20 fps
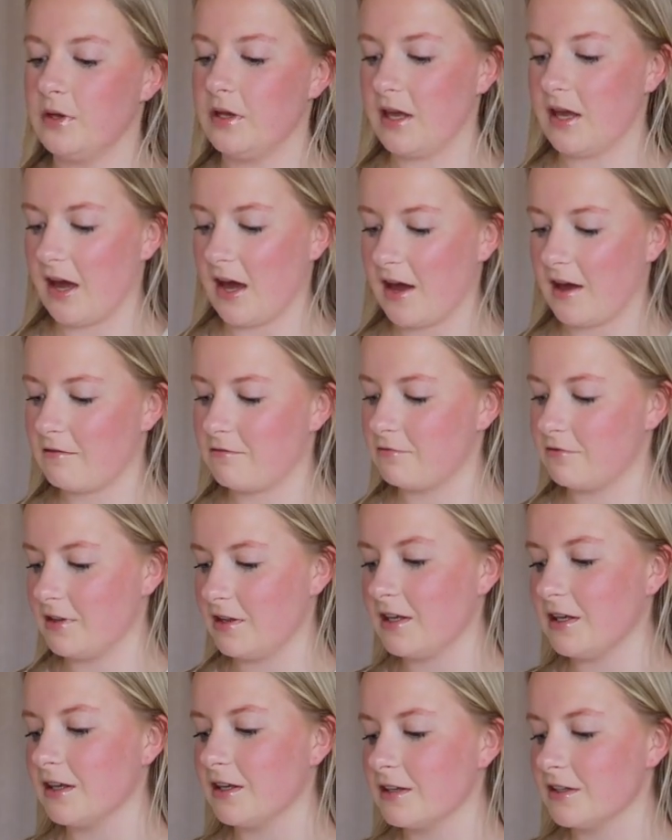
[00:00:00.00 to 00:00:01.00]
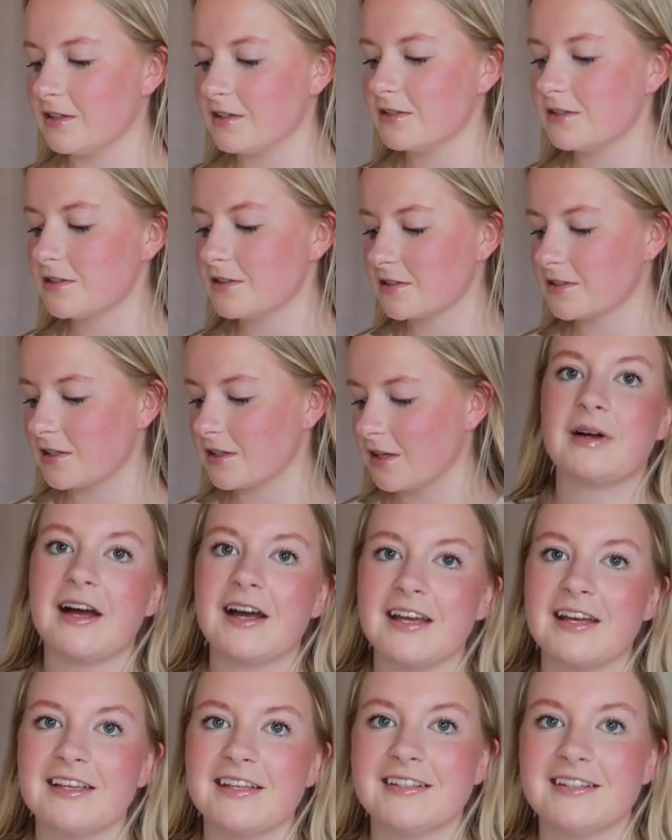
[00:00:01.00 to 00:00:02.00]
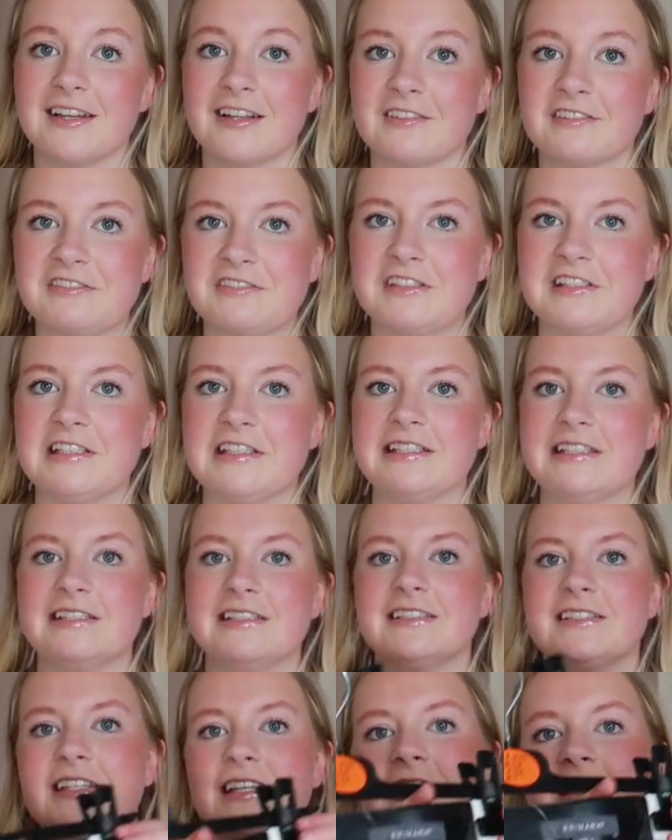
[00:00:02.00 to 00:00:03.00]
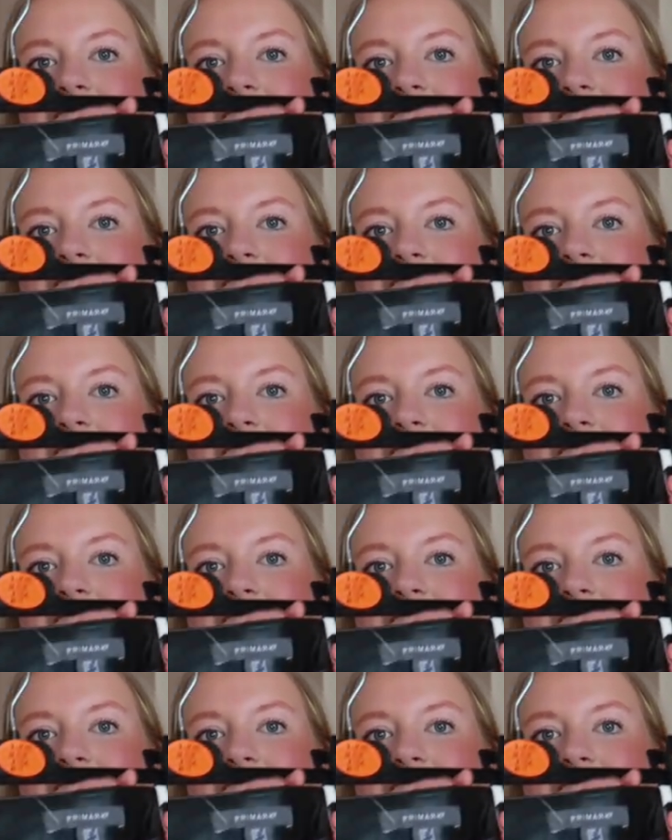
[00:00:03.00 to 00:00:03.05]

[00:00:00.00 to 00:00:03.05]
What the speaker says: we have these. I love these.